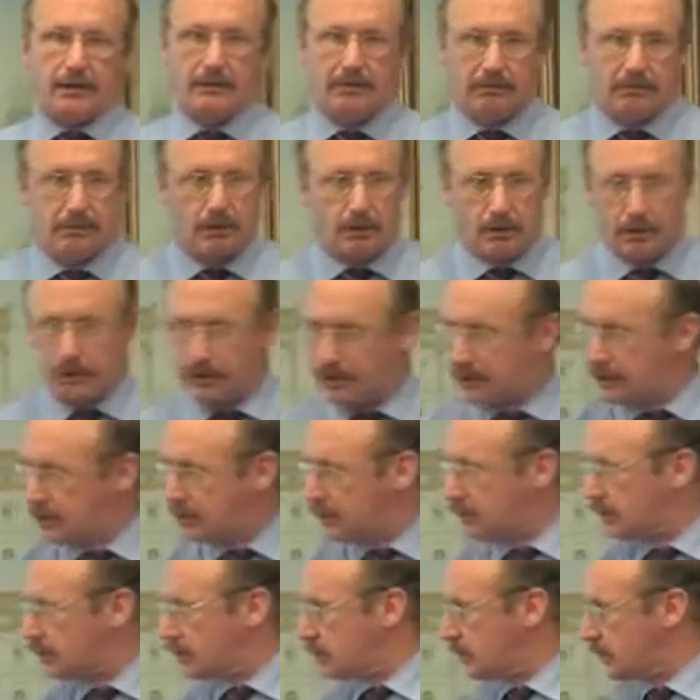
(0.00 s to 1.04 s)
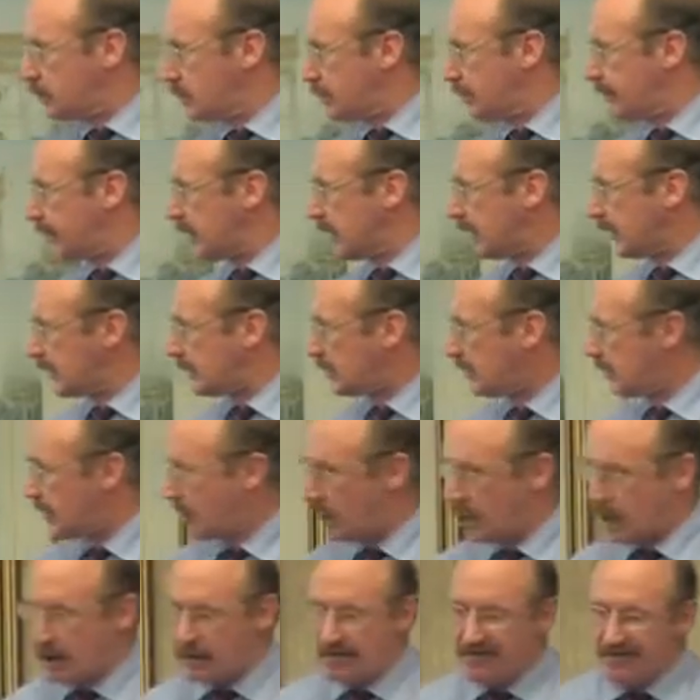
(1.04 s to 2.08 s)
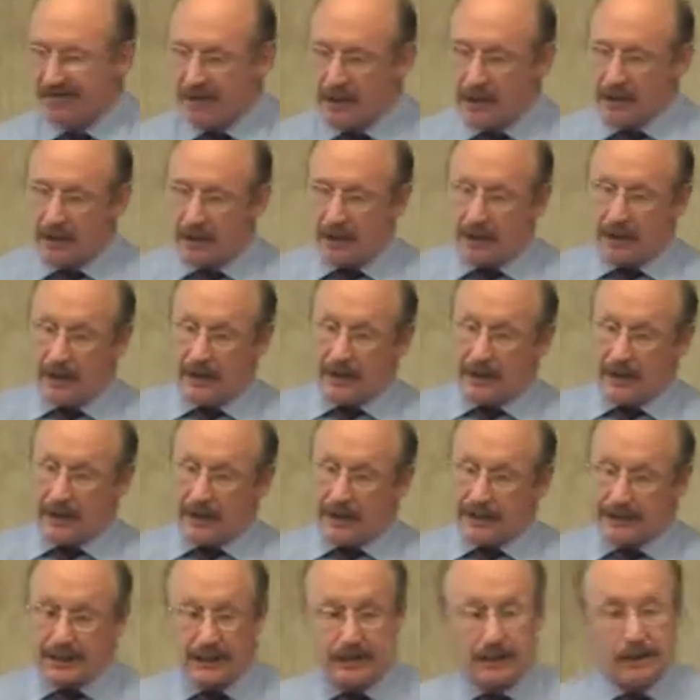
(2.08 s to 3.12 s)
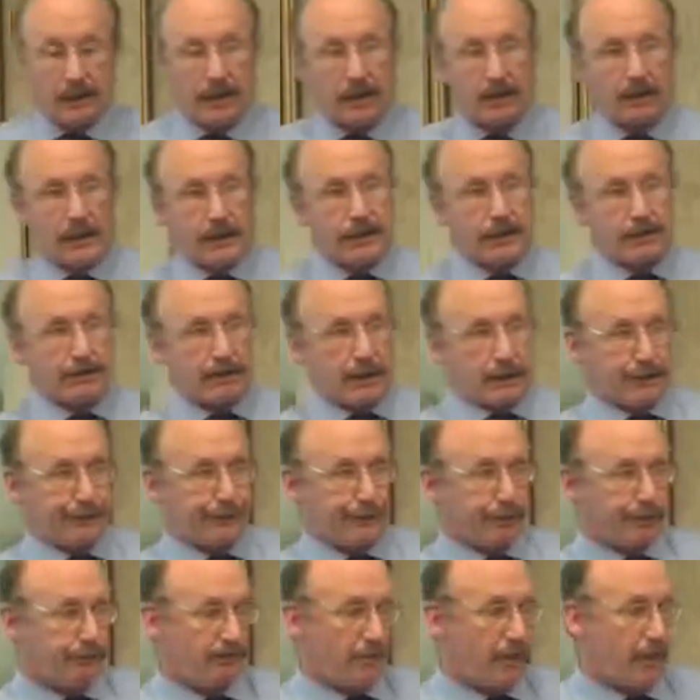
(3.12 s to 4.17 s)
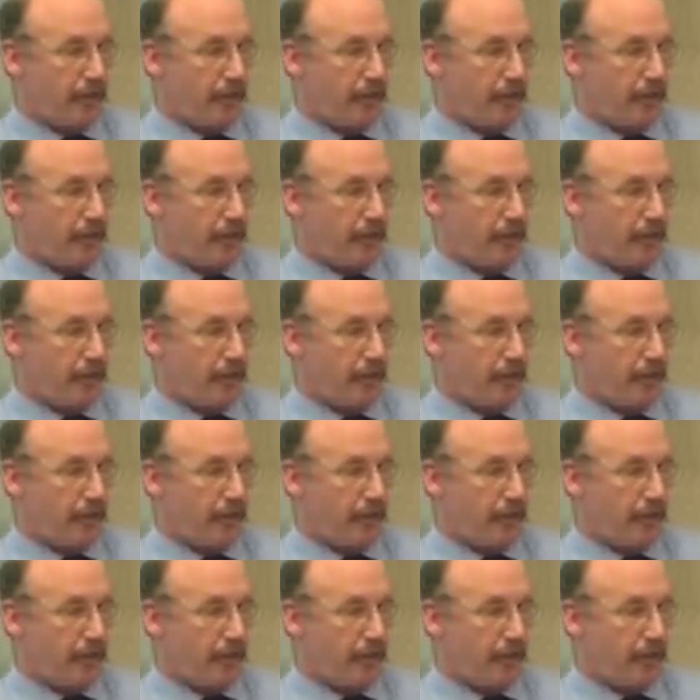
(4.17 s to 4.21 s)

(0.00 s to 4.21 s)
and courses and all sorts of things. It's actually quite stressful.